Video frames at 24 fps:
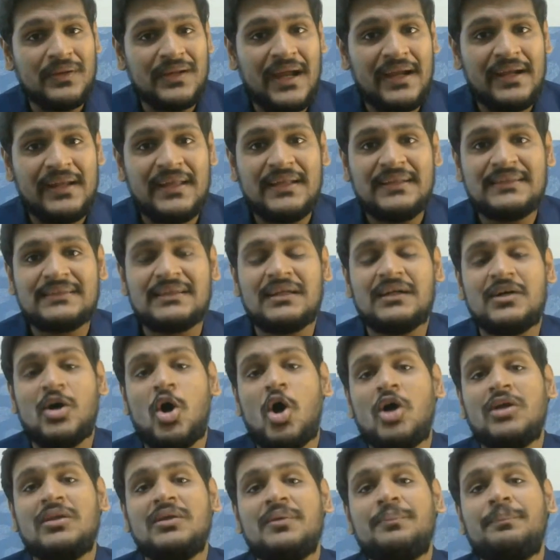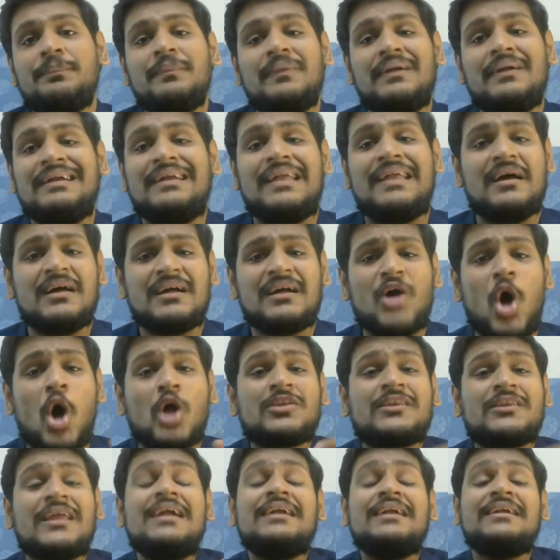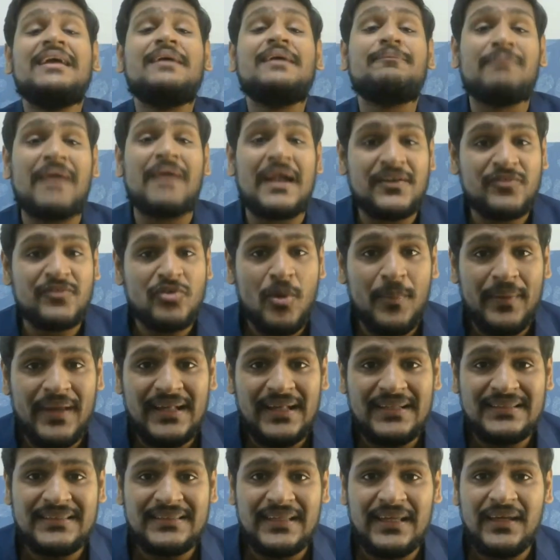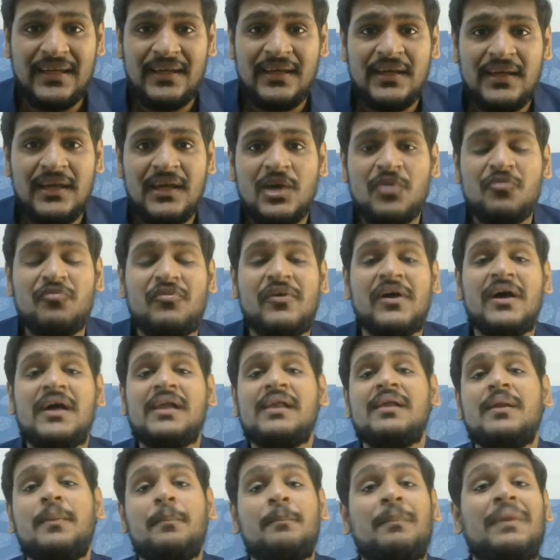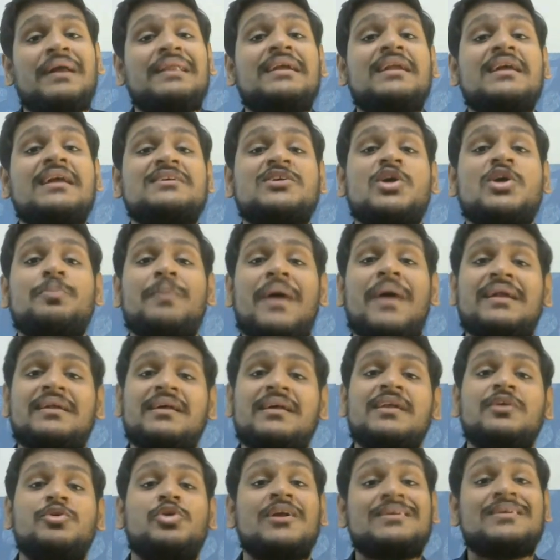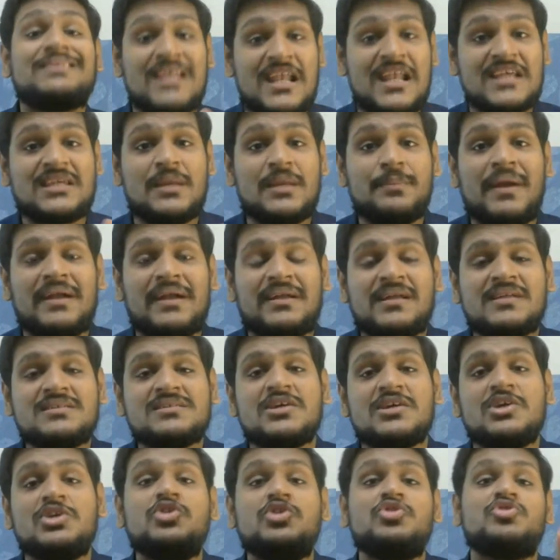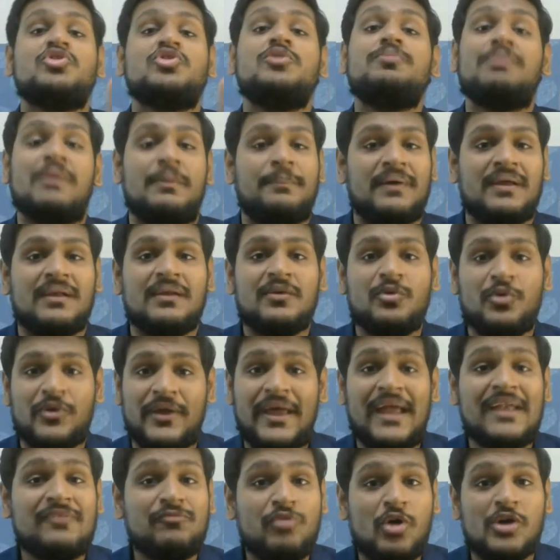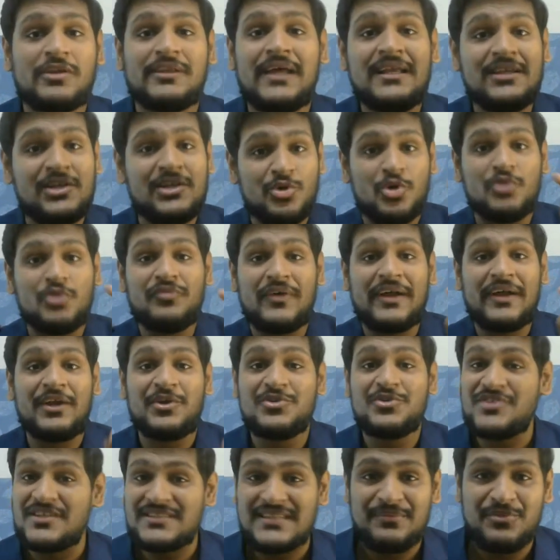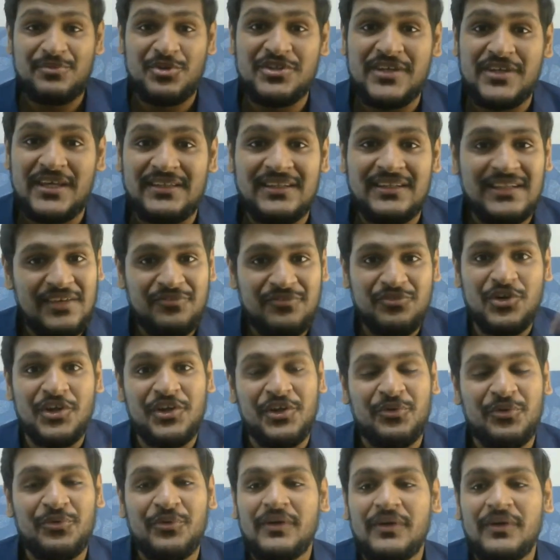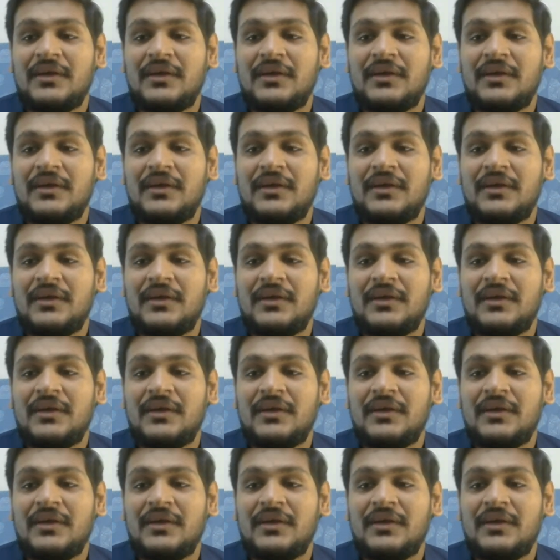guidance on a authentic platform, I can say where money does not matter, your selection matters, you should prepare. Okay, and for that, don't forget to subscribe to our channel if you are new.